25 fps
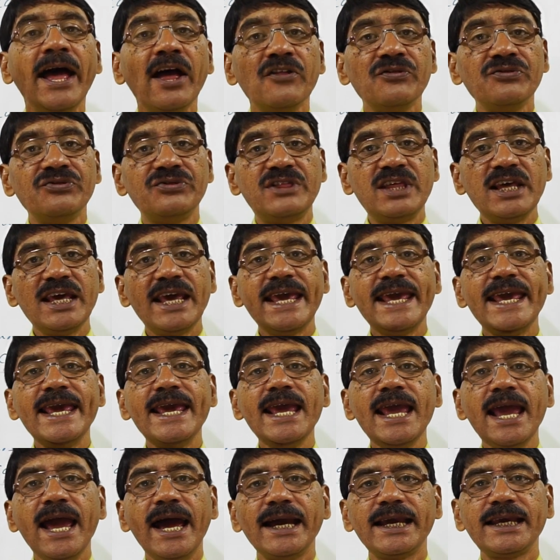
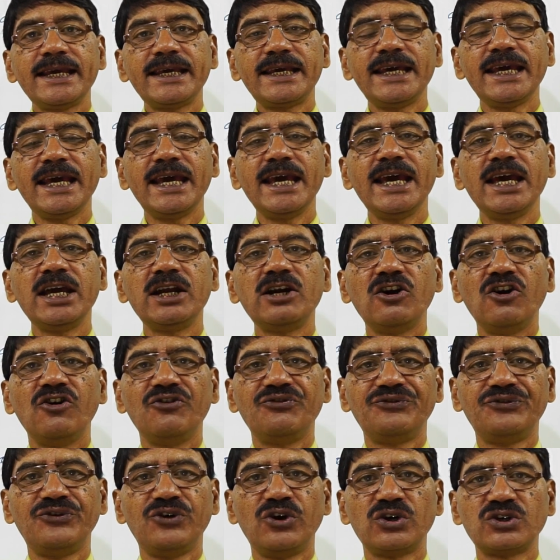They care
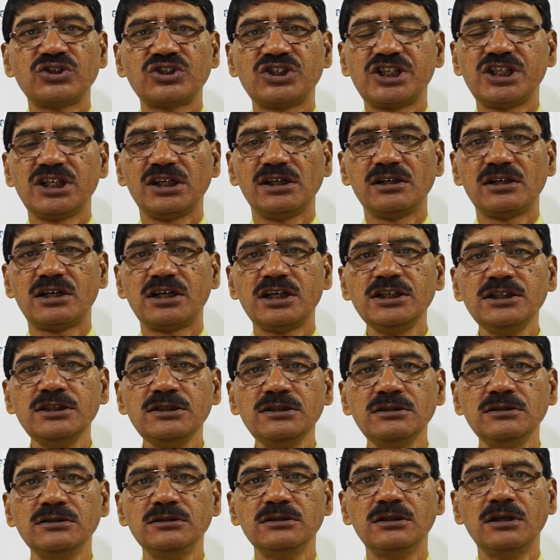for
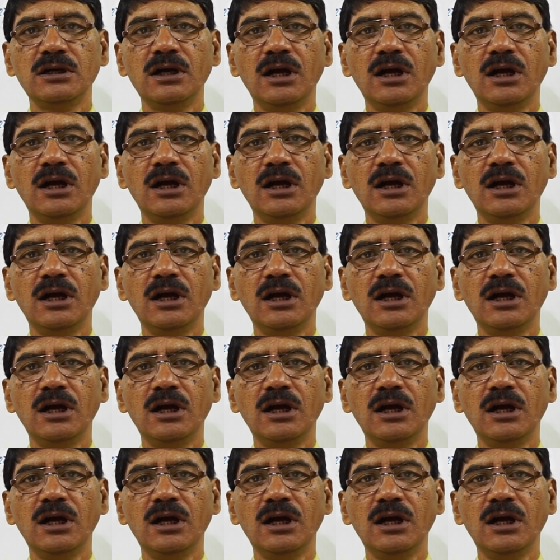children.